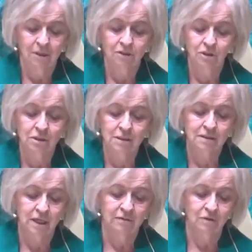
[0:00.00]
That
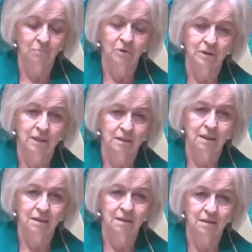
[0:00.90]
Jesus gave them what they
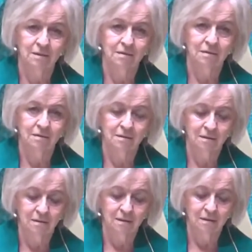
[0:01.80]
needed:
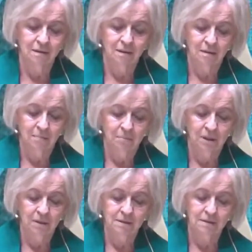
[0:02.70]

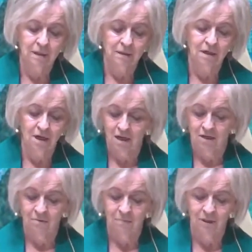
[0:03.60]
peace and
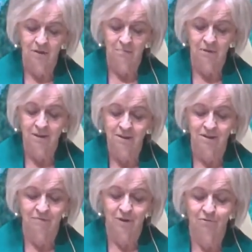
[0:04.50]
calm in the
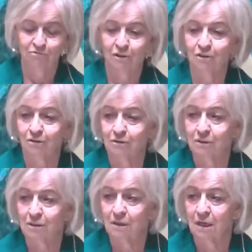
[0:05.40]
midst of their
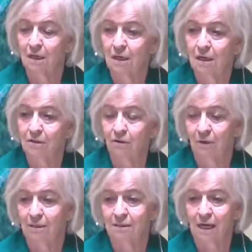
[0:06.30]
fears and
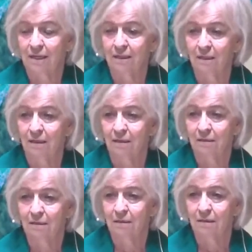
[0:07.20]
their anxiety,
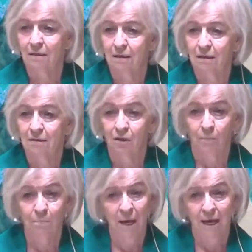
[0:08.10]

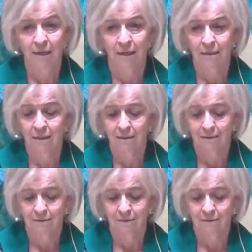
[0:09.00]
their panic.